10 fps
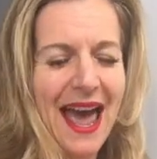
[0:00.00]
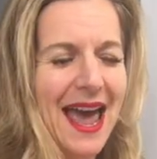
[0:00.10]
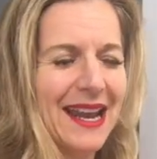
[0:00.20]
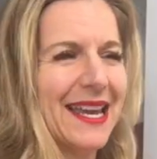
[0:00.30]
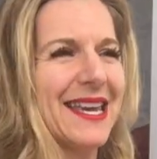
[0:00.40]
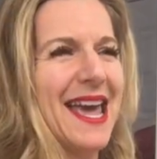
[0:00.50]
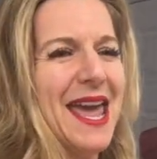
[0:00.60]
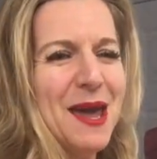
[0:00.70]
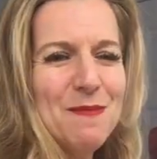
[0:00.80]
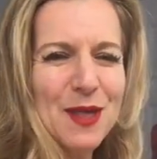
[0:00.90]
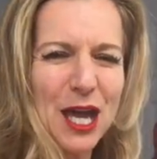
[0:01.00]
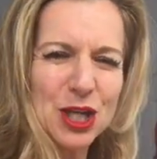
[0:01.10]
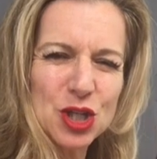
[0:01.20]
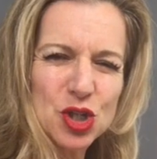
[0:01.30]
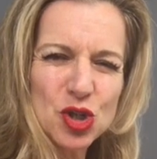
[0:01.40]
And it came
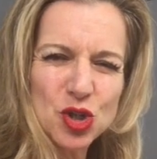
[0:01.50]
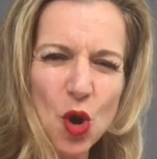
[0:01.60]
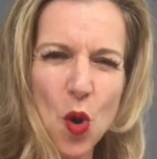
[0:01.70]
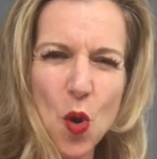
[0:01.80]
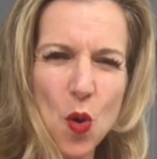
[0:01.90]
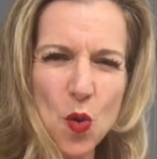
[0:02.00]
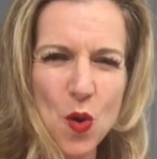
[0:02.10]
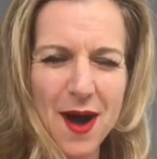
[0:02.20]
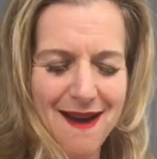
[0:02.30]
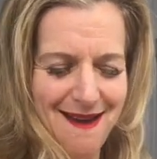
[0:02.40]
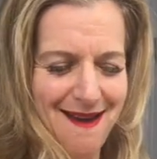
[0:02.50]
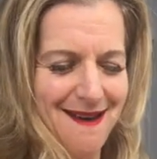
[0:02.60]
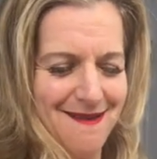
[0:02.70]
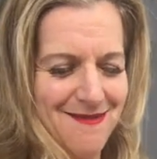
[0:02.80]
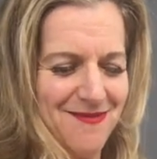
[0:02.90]
like so
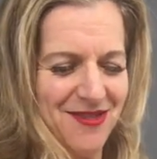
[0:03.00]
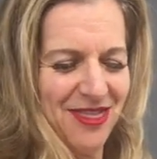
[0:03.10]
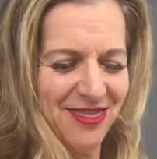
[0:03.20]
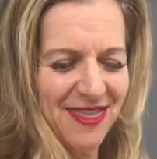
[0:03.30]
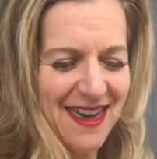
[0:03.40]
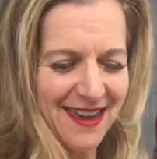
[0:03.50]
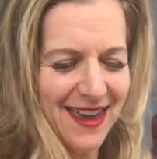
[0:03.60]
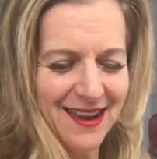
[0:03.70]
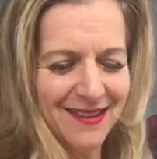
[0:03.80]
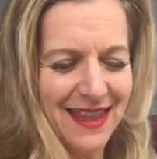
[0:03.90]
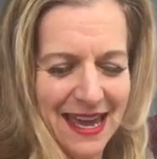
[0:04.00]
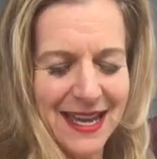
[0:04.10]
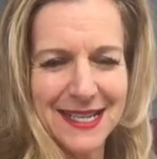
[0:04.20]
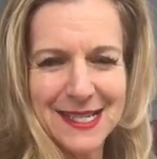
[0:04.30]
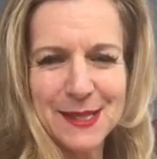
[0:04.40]
thick and like
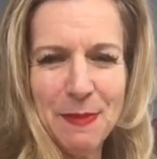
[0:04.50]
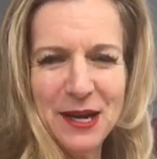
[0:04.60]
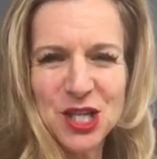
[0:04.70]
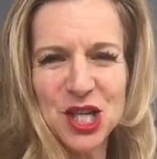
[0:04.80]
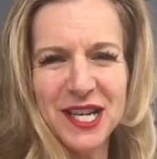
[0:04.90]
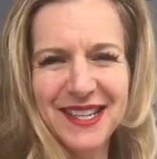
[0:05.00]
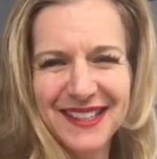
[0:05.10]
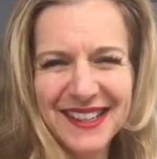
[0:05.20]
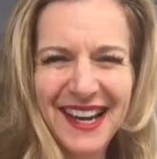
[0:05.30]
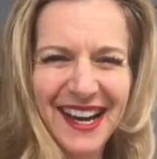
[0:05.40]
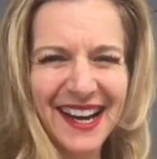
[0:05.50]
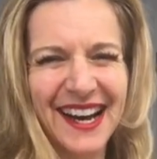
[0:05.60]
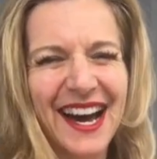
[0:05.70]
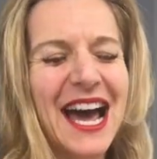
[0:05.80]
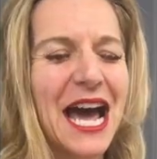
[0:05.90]
spongy,
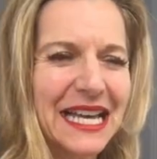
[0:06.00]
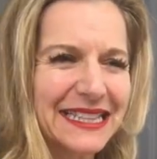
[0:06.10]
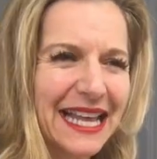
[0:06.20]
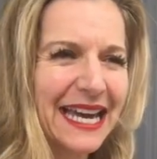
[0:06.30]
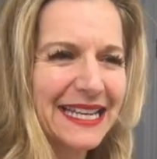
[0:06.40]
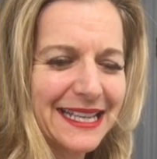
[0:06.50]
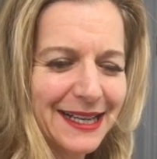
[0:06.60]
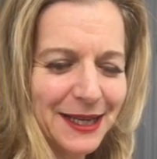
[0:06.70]
like